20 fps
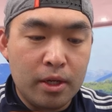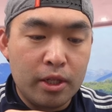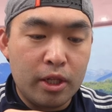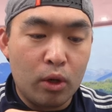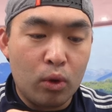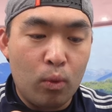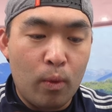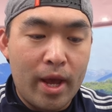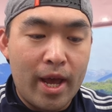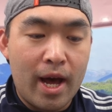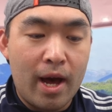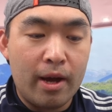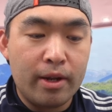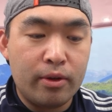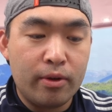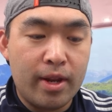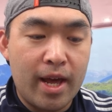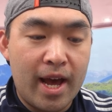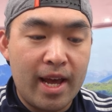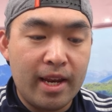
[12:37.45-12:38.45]
So the way how I
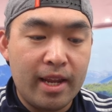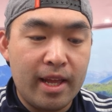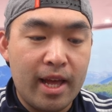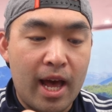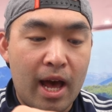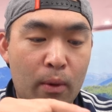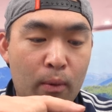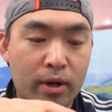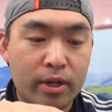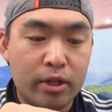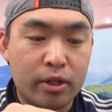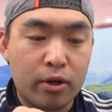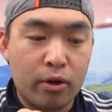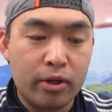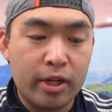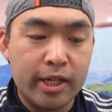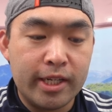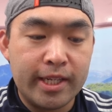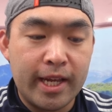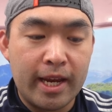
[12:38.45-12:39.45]
do that, I want to go
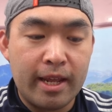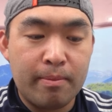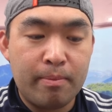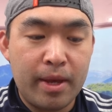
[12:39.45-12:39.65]
to the setting